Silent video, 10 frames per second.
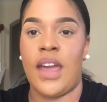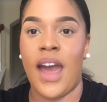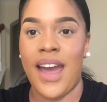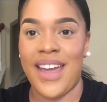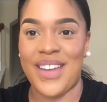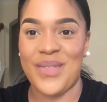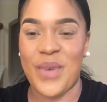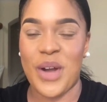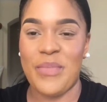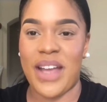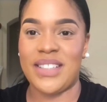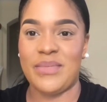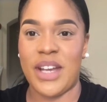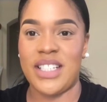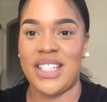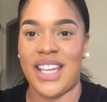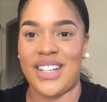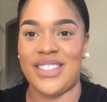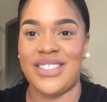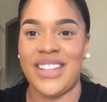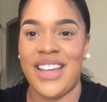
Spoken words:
Hi, welcome back to my channel.